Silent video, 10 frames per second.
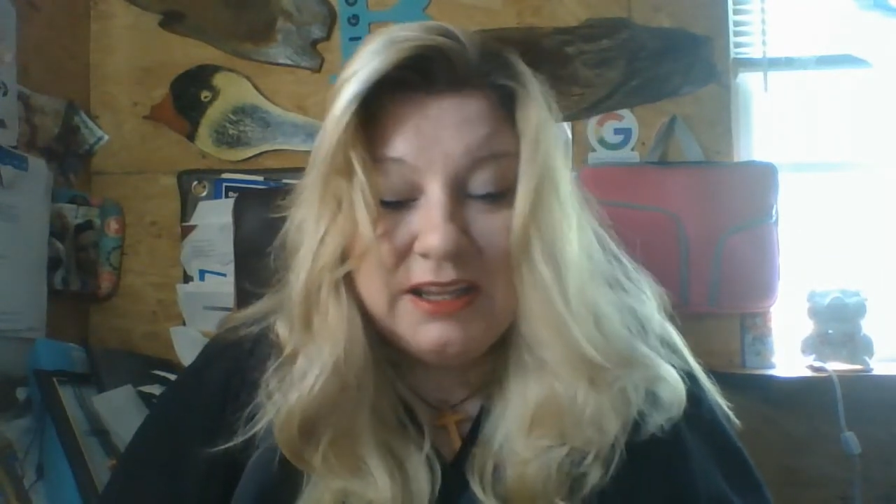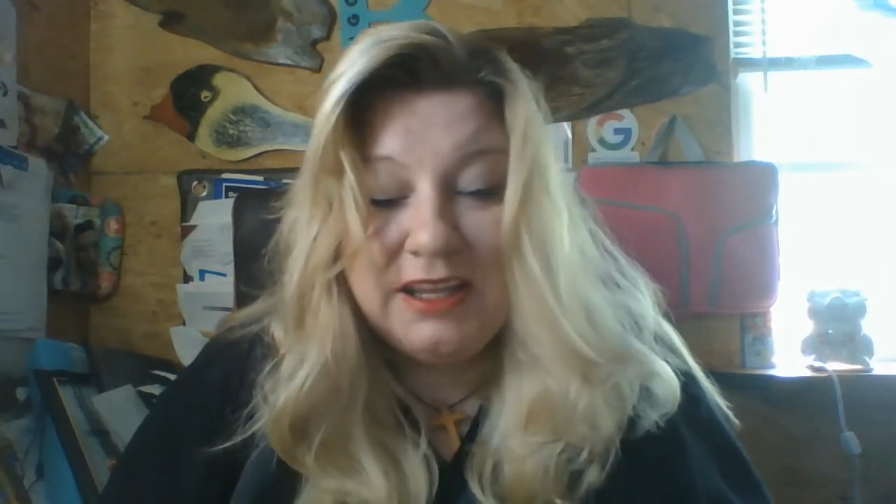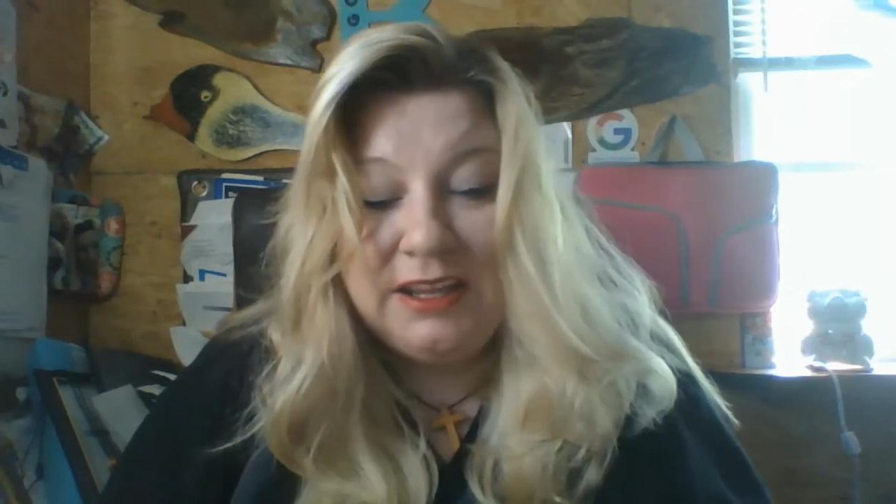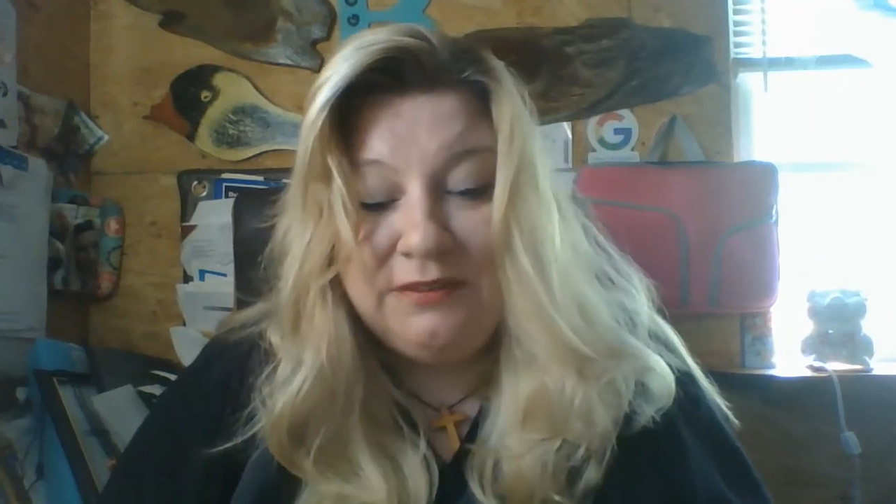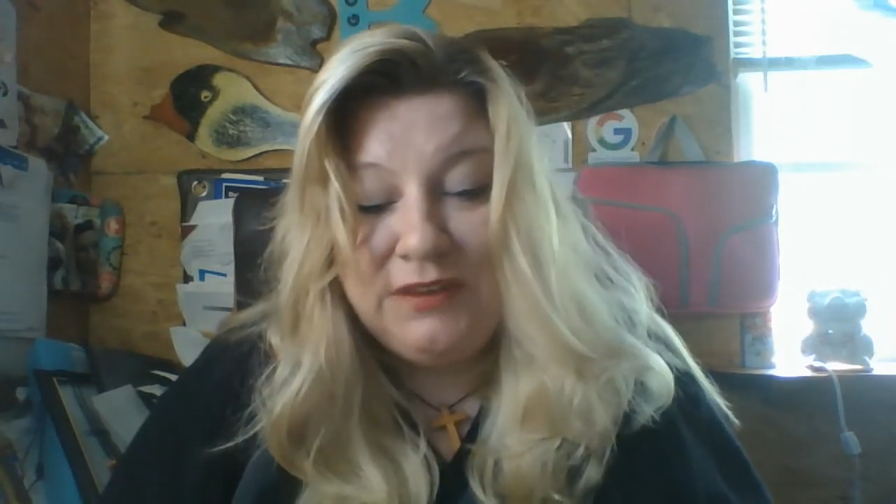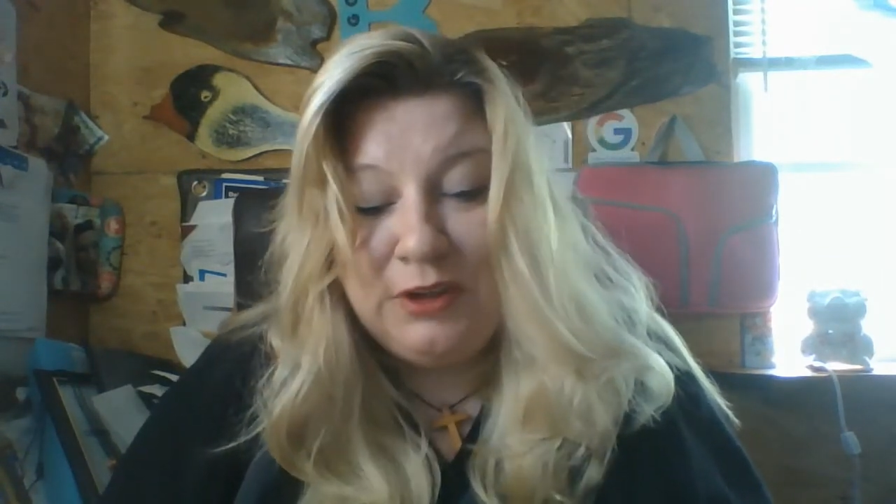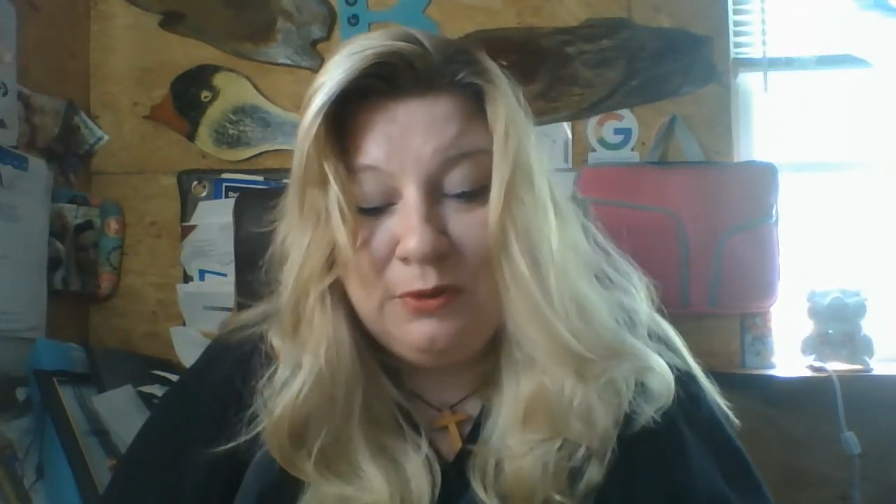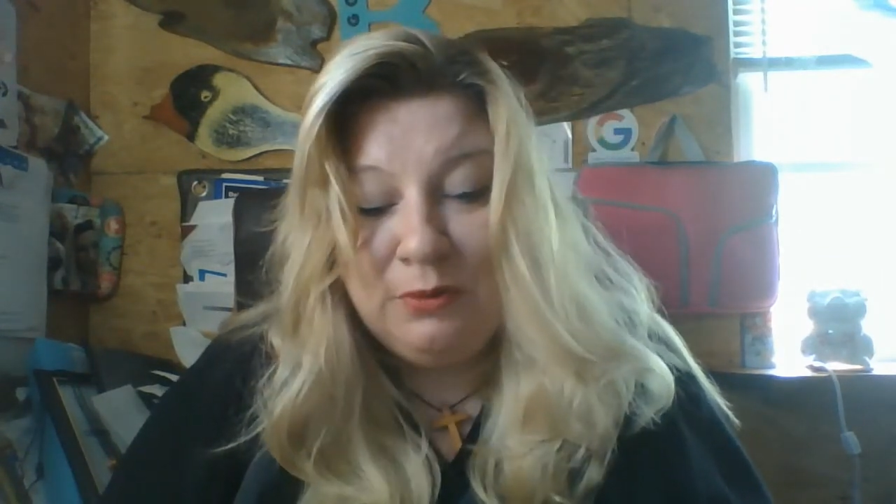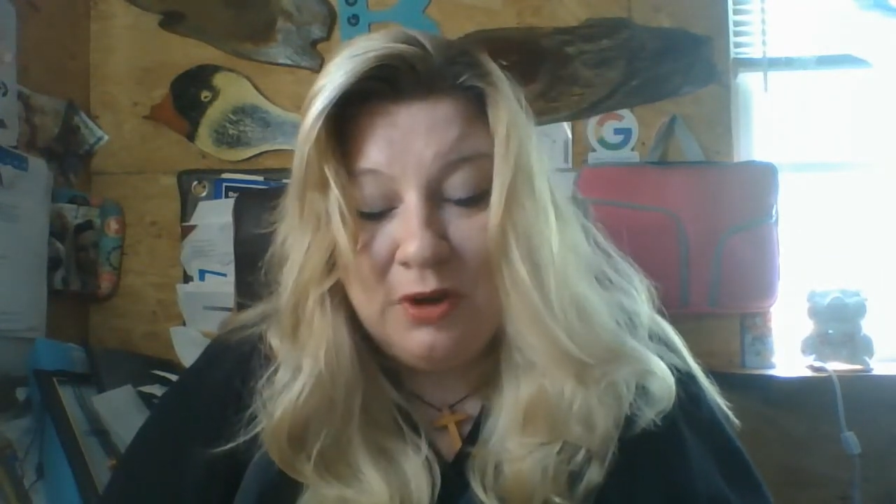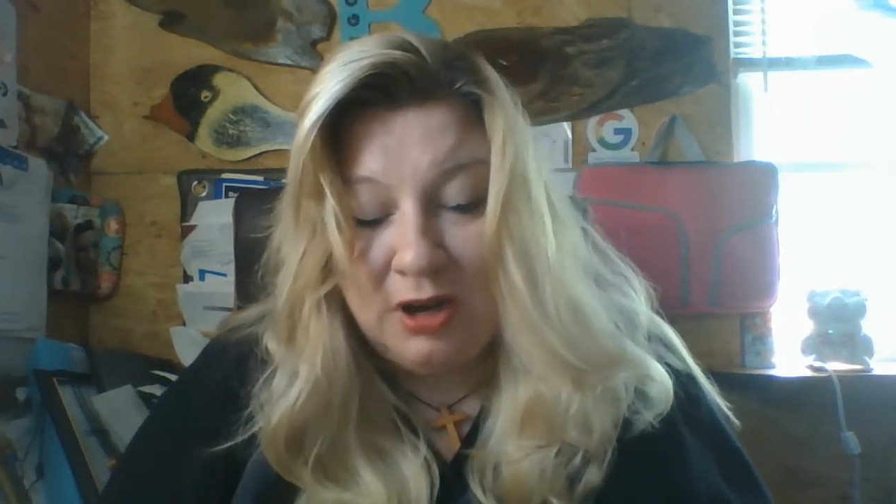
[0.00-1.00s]
if
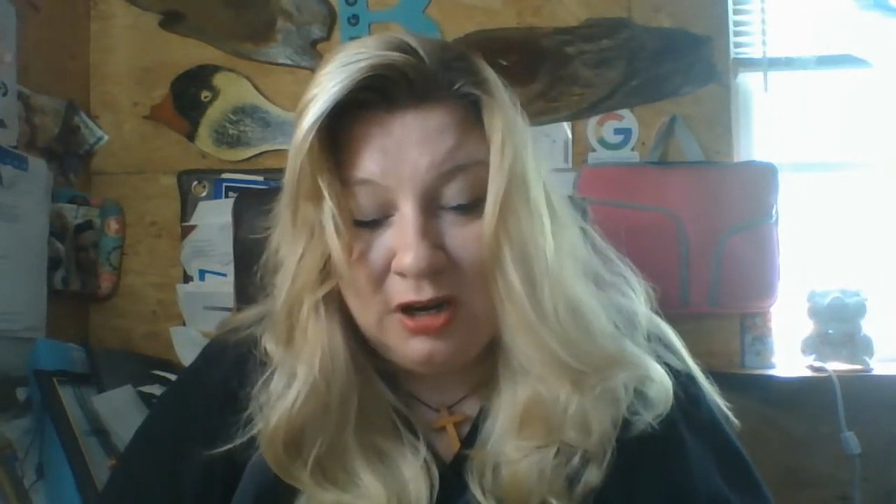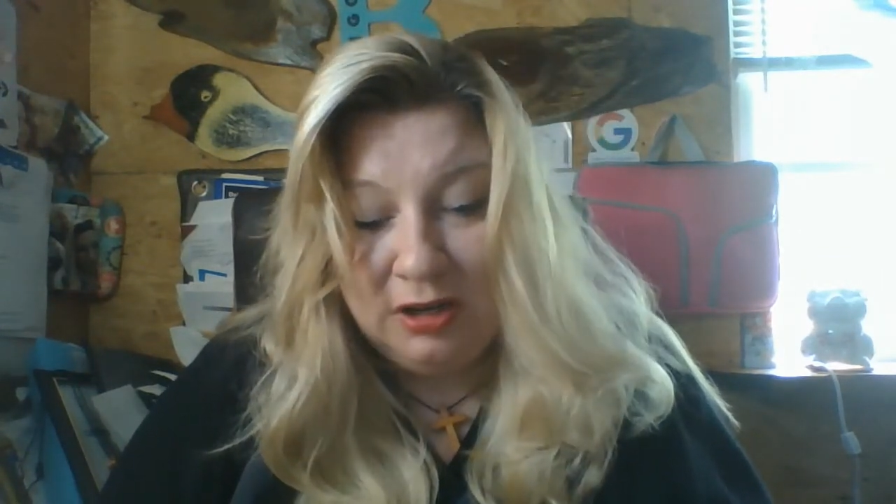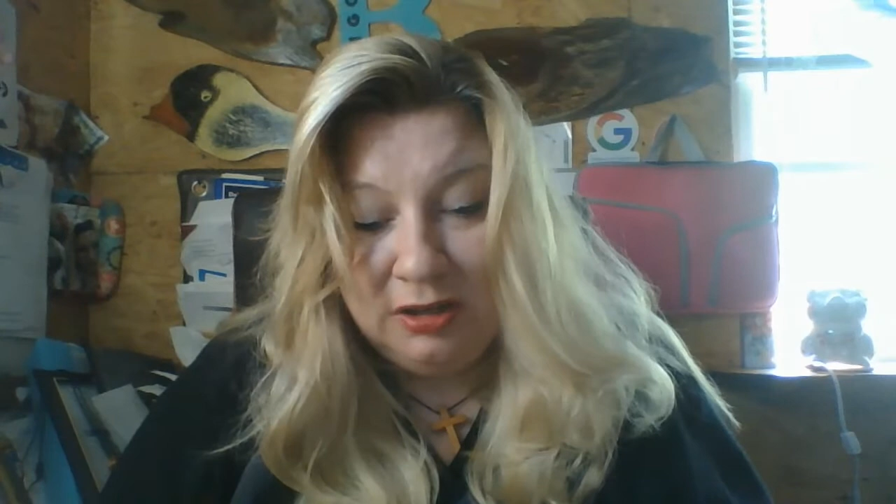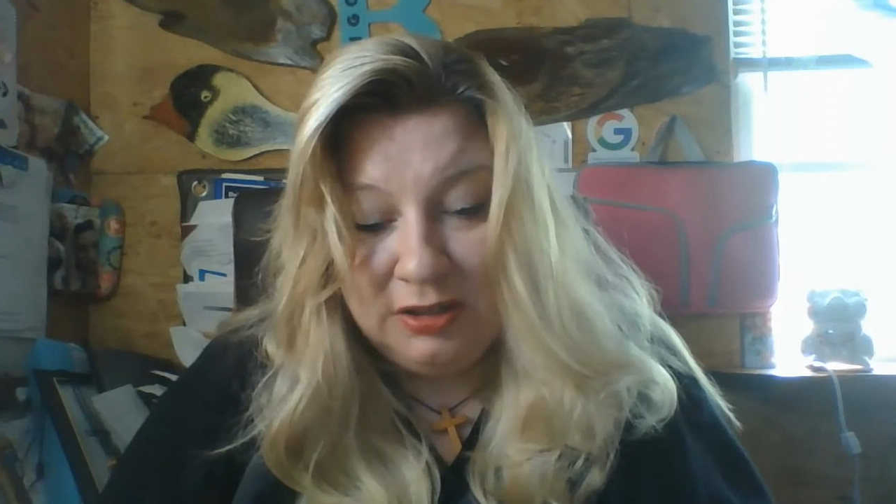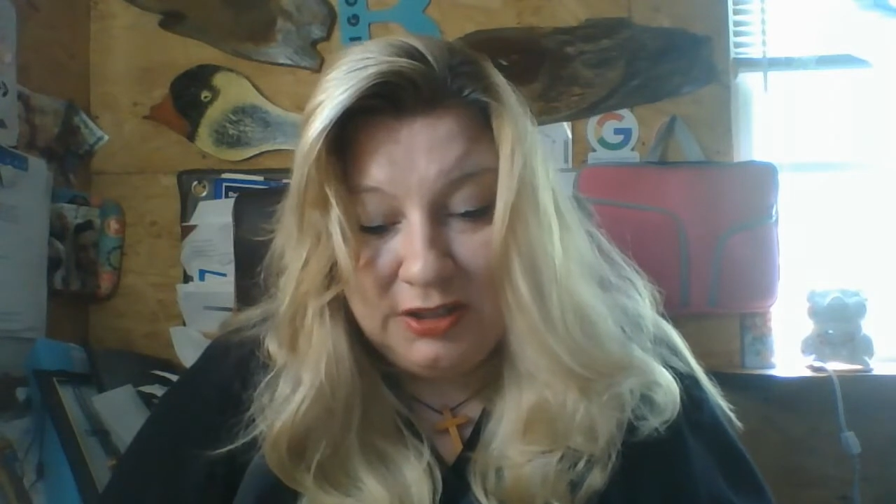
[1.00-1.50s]
you are